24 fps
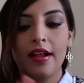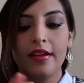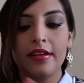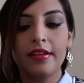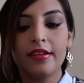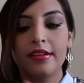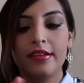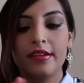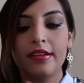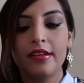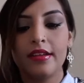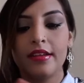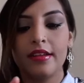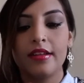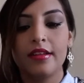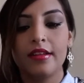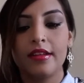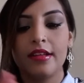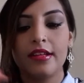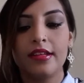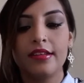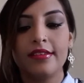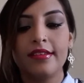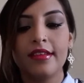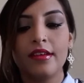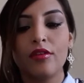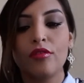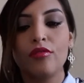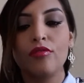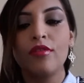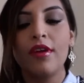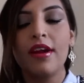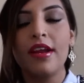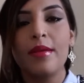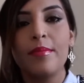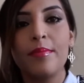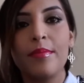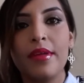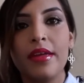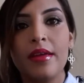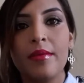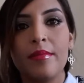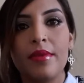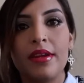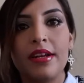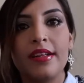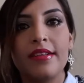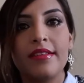and it's a great
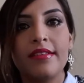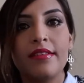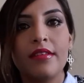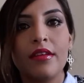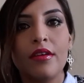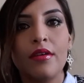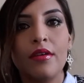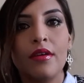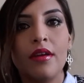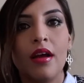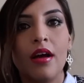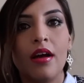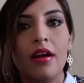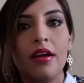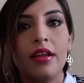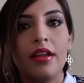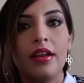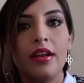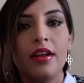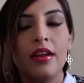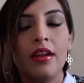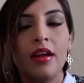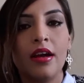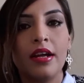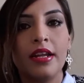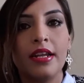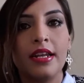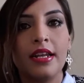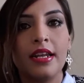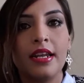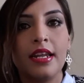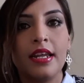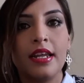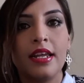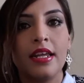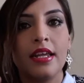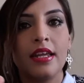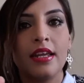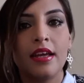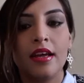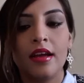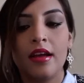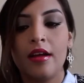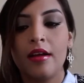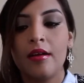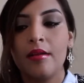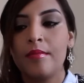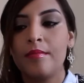pigment. It's so light, lightly,
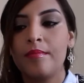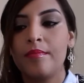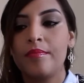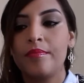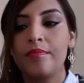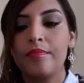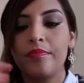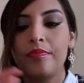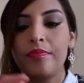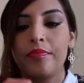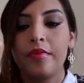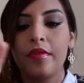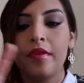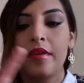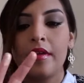um,